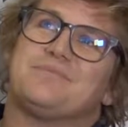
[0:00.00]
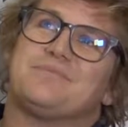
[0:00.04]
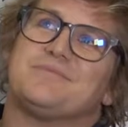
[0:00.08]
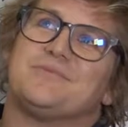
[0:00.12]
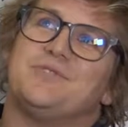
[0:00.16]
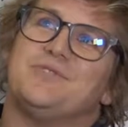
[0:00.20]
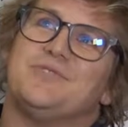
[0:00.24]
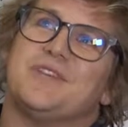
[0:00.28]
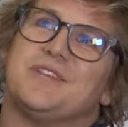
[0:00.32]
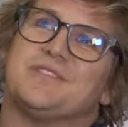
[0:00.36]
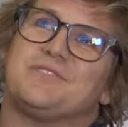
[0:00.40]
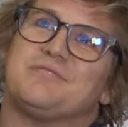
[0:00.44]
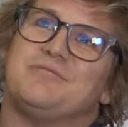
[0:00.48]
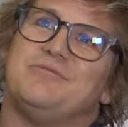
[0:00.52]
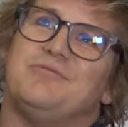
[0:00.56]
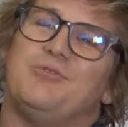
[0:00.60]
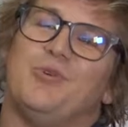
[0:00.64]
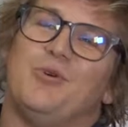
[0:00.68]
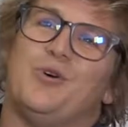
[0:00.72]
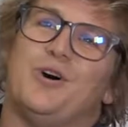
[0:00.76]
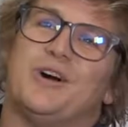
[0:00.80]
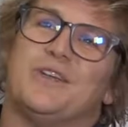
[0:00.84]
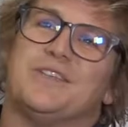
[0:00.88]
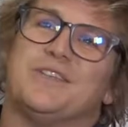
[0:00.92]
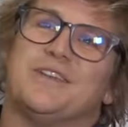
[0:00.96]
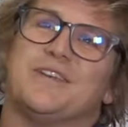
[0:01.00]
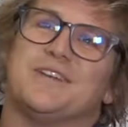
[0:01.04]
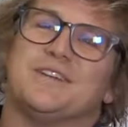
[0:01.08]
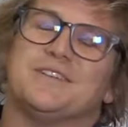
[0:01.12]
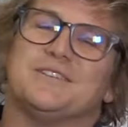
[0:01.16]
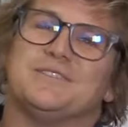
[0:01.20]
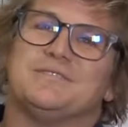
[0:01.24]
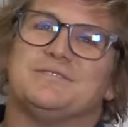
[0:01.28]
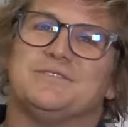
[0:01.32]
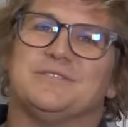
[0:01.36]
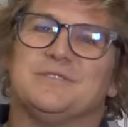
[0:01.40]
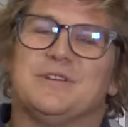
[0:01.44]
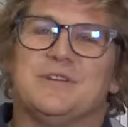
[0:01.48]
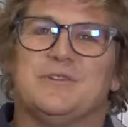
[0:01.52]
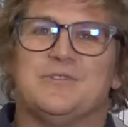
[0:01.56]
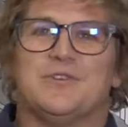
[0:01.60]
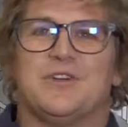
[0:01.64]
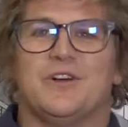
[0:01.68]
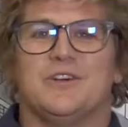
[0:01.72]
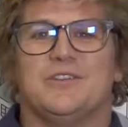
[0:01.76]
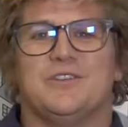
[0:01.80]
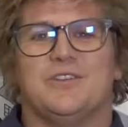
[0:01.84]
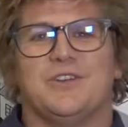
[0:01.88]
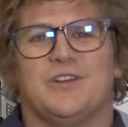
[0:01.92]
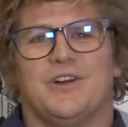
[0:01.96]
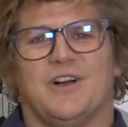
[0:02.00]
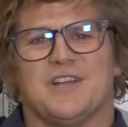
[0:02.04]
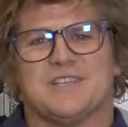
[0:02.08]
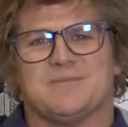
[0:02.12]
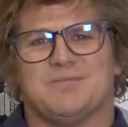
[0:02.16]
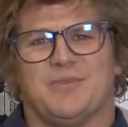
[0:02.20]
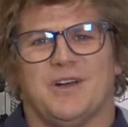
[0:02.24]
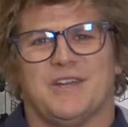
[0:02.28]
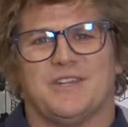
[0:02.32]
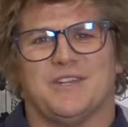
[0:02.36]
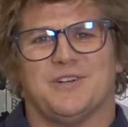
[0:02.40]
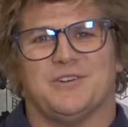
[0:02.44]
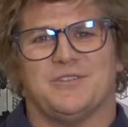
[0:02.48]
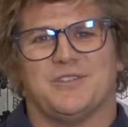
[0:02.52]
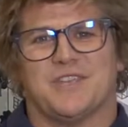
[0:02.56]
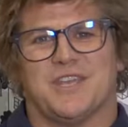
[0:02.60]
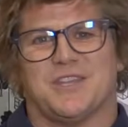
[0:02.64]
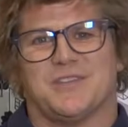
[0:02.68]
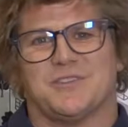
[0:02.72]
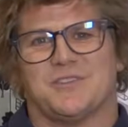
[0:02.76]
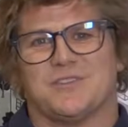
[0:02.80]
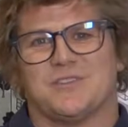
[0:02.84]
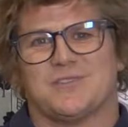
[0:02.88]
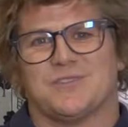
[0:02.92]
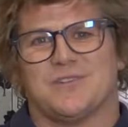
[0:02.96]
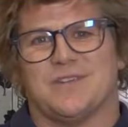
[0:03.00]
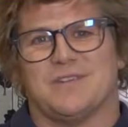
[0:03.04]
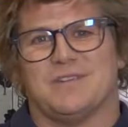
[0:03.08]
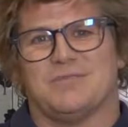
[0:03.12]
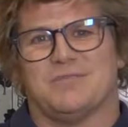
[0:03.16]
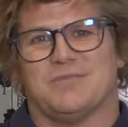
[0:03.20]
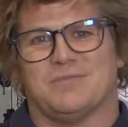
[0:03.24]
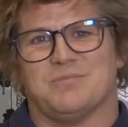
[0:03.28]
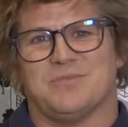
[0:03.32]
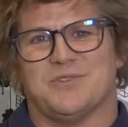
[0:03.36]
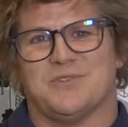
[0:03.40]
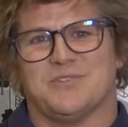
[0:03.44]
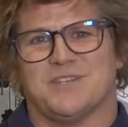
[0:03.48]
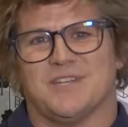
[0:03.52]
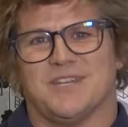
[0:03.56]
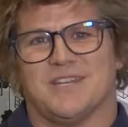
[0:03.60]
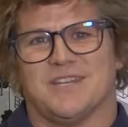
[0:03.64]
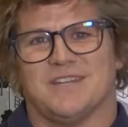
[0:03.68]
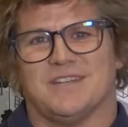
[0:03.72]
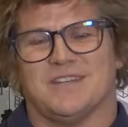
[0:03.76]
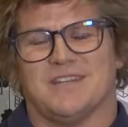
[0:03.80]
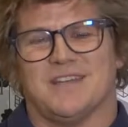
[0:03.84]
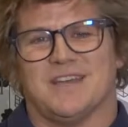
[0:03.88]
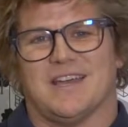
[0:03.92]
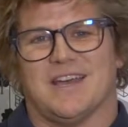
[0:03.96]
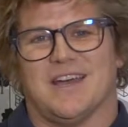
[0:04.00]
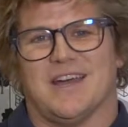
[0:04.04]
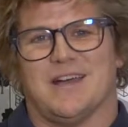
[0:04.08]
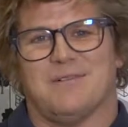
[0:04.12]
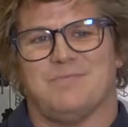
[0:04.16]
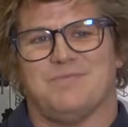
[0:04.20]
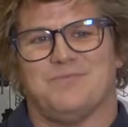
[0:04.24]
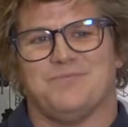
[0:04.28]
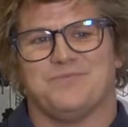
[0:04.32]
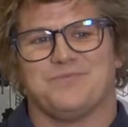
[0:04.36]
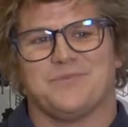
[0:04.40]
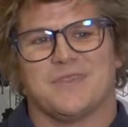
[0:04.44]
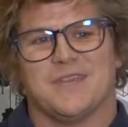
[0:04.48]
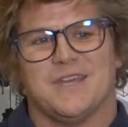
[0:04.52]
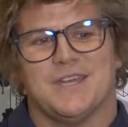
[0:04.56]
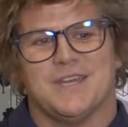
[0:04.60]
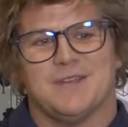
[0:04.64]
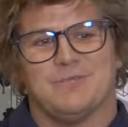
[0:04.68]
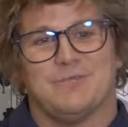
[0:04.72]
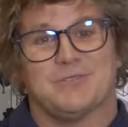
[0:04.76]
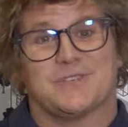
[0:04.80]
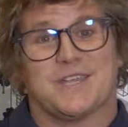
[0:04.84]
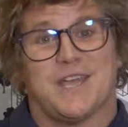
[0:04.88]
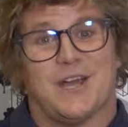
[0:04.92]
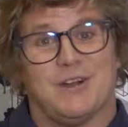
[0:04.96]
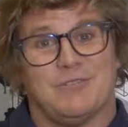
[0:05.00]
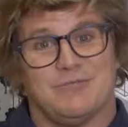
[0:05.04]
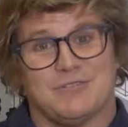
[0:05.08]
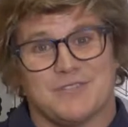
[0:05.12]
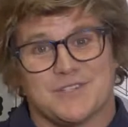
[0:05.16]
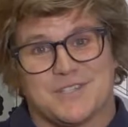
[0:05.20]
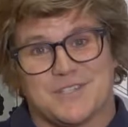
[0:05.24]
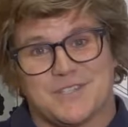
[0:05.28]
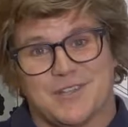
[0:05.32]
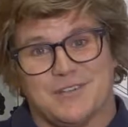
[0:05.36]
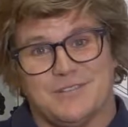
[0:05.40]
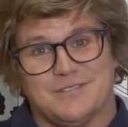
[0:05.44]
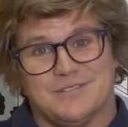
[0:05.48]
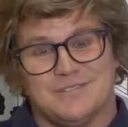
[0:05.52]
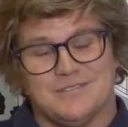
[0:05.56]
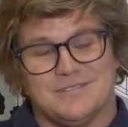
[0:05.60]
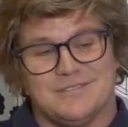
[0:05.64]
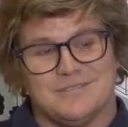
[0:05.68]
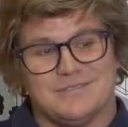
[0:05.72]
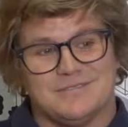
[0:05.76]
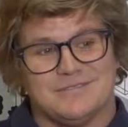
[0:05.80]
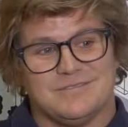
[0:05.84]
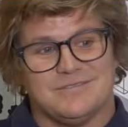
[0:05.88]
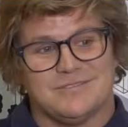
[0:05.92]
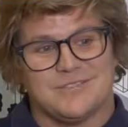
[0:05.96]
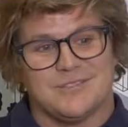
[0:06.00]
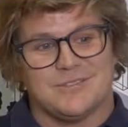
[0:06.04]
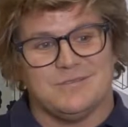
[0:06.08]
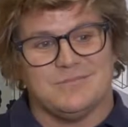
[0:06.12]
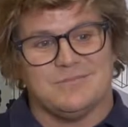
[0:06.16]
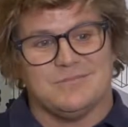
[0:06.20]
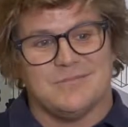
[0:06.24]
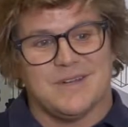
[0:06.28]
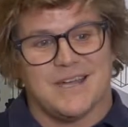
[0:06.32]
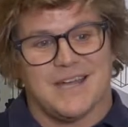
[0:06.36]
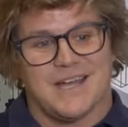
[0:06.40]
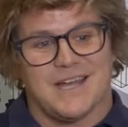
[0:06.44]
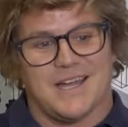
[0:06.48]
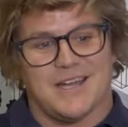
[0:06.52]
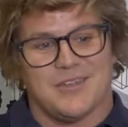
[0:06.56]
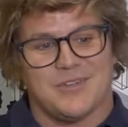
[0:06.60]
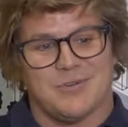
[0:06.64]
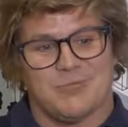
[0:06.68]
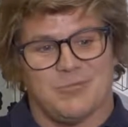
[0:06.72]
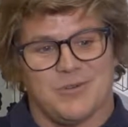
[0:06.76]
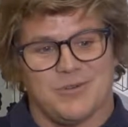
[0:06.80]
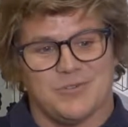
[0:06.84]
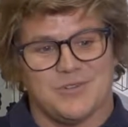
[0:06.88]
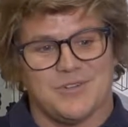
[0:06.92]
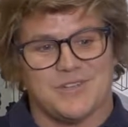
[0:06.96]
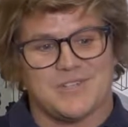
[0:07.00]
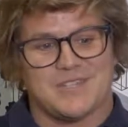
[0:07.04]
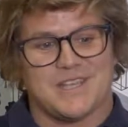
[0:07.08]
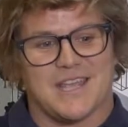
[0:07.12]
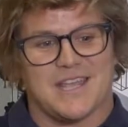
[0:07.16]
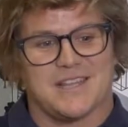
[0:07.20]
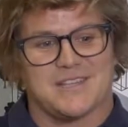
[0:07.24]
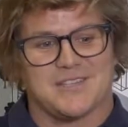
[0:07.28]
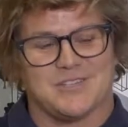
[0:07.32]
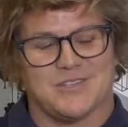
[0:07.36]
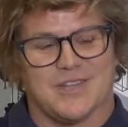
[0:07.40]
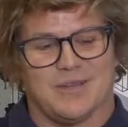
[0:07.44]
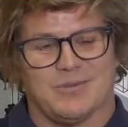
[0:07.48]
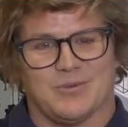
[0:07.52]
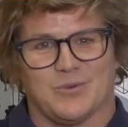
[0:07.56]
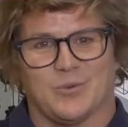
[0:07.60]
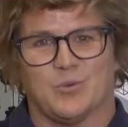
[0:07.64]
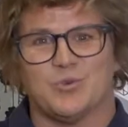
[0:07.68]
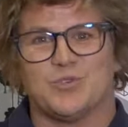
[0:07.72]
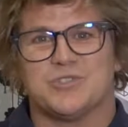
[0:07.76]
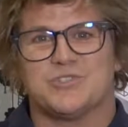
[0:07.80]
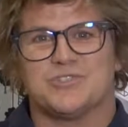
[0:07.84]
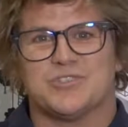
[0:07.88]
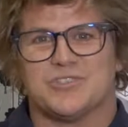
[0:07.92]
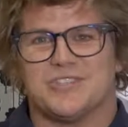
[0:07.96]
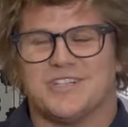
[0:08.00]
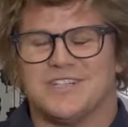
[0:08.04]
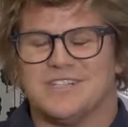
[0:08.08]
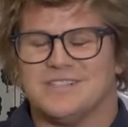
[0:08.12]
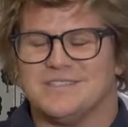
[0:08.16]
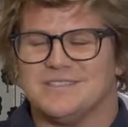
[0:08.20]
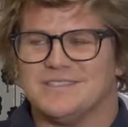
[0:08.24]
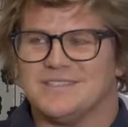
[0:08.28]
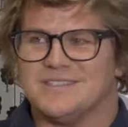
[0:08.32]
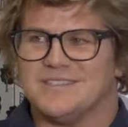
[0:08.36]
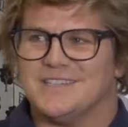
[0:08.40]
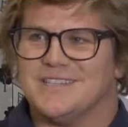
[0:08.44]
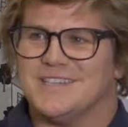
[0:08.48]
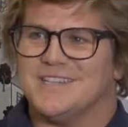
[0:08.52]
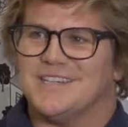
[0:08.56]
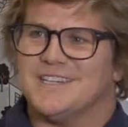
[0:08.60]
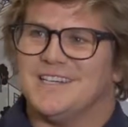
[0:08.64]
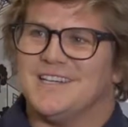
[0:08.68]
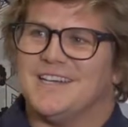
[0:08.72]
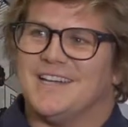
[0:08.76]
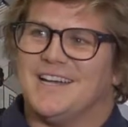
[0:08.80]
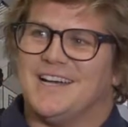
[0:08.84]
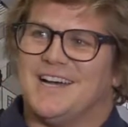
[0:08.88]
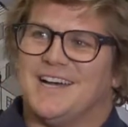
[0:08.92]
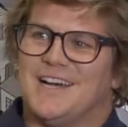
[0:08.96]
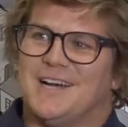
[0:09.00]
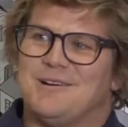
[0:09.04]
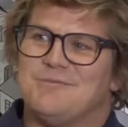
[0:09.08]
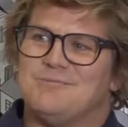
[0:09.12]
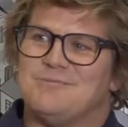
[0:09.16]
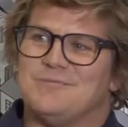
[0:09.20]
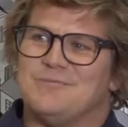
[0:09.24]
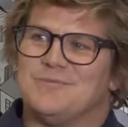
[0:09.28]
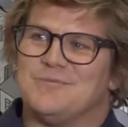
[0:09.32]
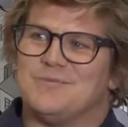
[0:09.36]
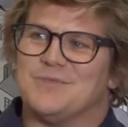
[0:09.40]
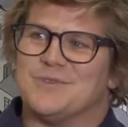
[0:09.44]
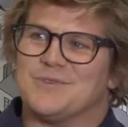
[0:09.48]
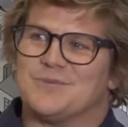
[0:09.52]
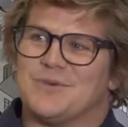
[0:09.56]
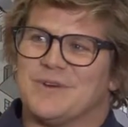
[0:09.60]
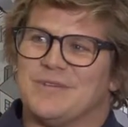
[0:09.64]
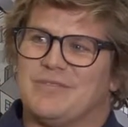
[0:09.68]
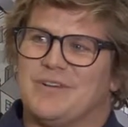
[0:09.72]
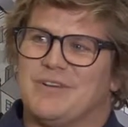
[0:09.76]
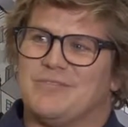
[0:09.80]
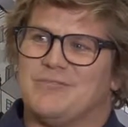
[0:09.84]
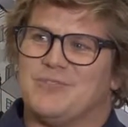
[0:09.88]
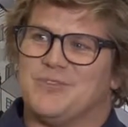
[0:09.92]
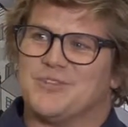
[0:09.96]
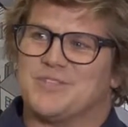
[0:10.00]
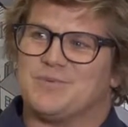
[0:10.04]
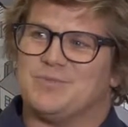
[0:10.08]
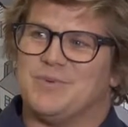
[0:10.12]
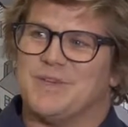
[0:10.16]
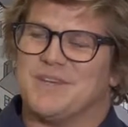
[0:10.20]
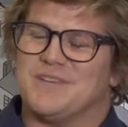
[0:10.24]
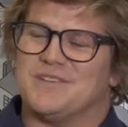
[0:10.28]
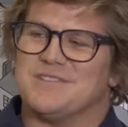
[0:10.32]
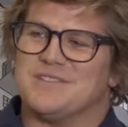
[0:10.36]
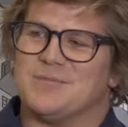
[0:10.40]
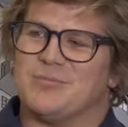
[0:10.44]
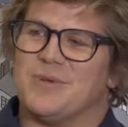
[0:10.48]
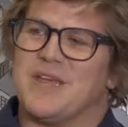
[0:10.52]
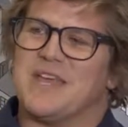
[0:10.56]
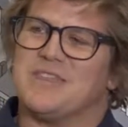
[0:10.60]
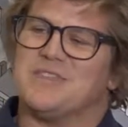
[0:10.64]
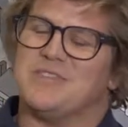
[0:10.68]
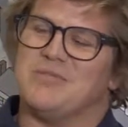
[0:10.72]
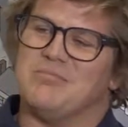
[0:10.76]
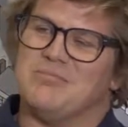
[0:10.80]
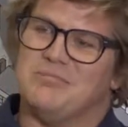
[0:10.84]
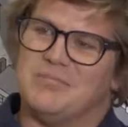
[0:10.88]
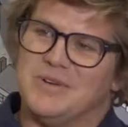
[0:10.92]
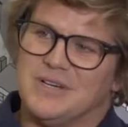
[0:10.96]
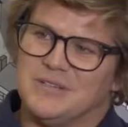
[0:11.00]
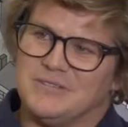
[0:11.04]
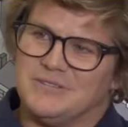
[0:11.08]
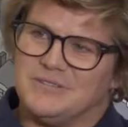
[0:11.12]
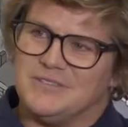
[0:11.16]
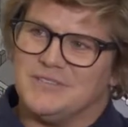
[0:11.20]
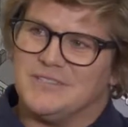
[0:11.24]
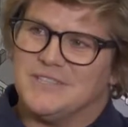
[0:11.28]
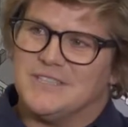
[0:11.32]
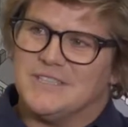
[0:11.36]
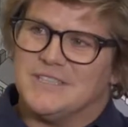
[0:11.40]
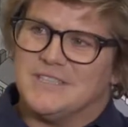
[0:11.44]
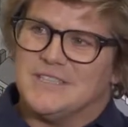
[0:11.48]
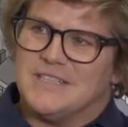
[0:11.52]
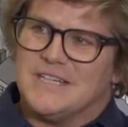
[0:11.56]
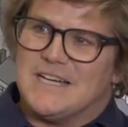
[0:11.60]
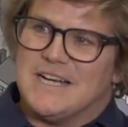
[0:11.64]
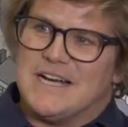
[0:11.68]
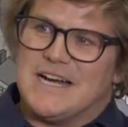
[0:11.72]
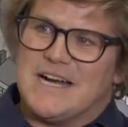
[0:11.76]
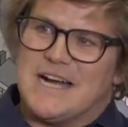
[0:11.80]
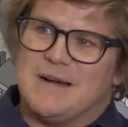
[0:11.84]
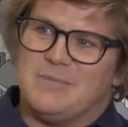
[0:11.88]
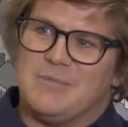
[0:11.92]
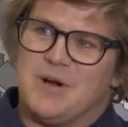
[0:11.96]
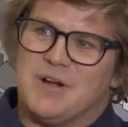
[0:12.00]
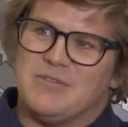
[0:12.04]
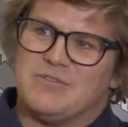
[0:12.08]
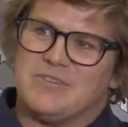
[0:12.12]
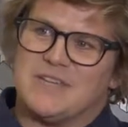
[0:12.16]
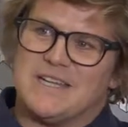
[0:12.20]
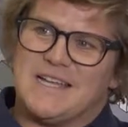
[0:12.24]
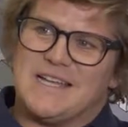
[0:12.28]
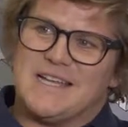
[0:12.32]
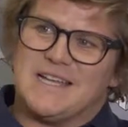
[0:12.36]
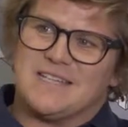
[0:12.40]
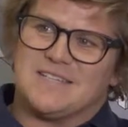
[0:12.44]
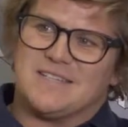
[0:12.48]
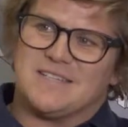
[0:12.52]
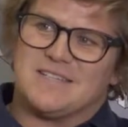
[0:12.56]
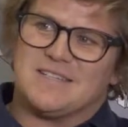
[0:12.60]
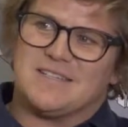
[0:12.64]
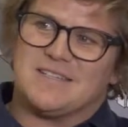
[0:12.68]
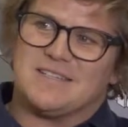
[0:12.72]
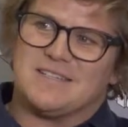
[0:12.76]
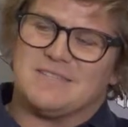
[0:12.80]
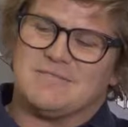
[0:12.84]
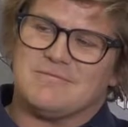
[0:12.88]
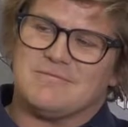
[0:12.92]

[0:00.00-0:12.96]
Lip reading: 2004, I think, who you guys might know in the industry from New Zealand, was Kelvin from The Wilderness, and Simon Oosterhuis was one of our first speakers, and we had the mill. Over the last